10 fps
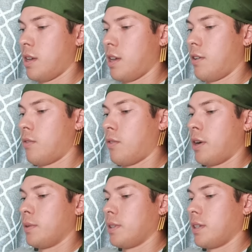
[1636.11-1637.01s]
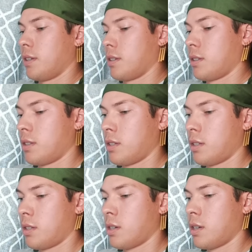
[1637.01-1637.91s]
and run with it.
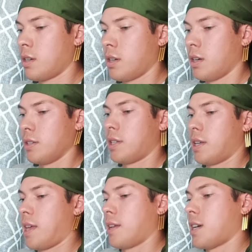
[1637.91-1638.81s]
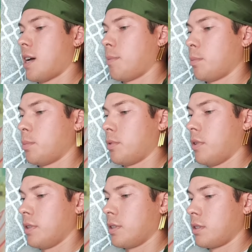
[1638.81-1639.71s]
Unless they can't top a
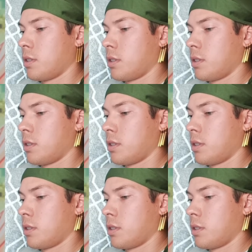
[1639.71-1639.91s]
Perona.